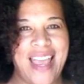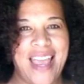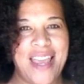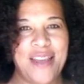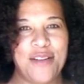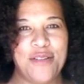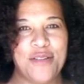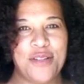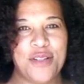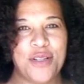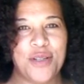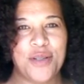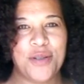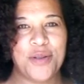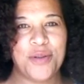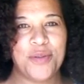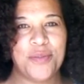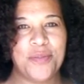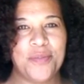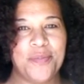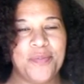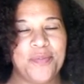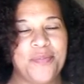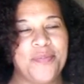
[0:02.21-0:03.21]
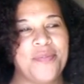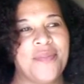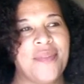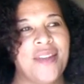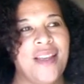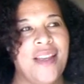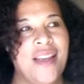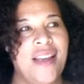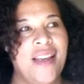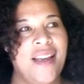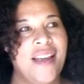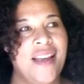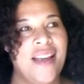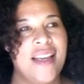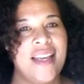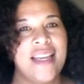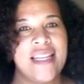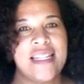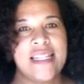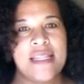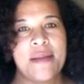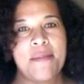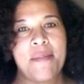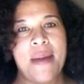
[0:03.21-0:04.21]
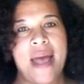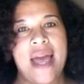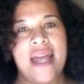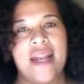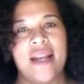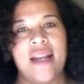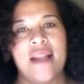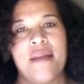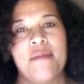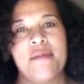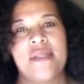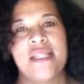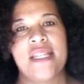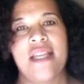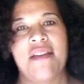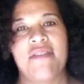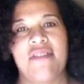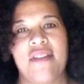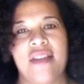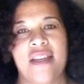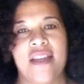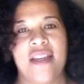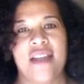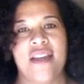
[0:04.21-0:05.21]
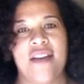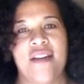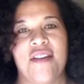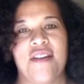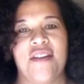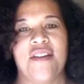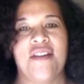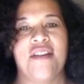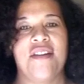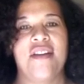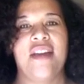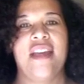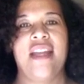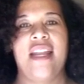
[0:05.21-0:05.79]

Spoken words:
Hey YouTube, it's Abiding Him 7 here,